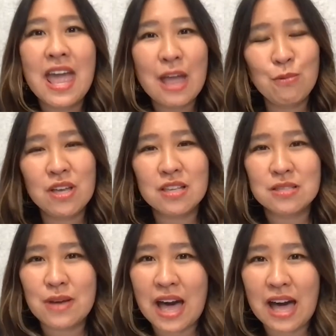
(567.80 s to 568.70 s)
And we
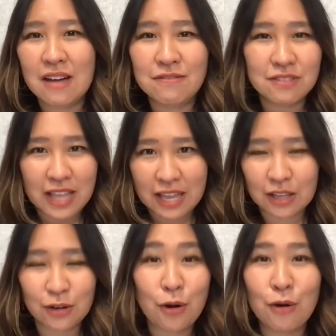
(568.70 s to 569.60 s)
also have like
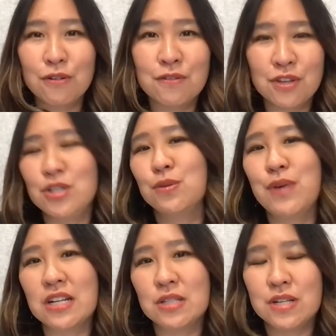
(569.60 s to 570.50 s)
an overview
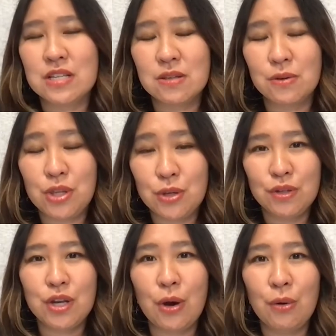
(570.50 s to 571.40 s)
directory so you
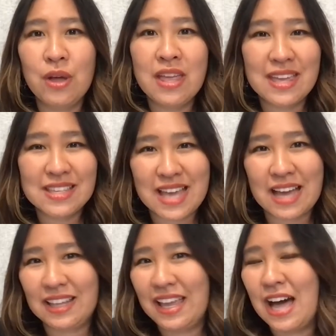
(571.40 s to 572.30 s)
know
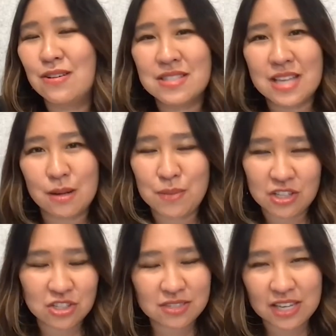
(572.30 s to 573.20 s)
exactly how to set up
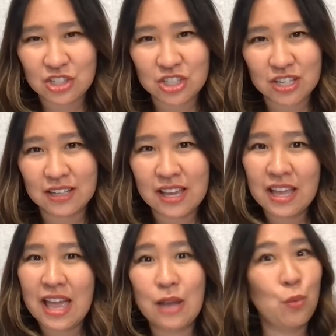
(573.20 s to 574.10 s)
each station
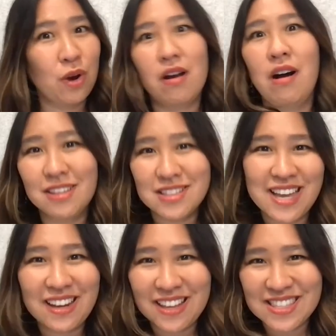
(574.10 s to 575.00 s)
and where all the
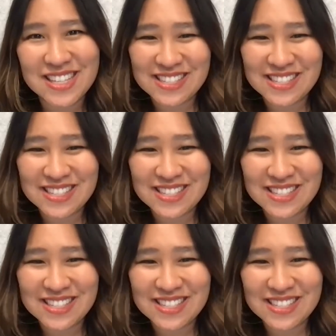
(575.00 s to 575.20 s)
dead ends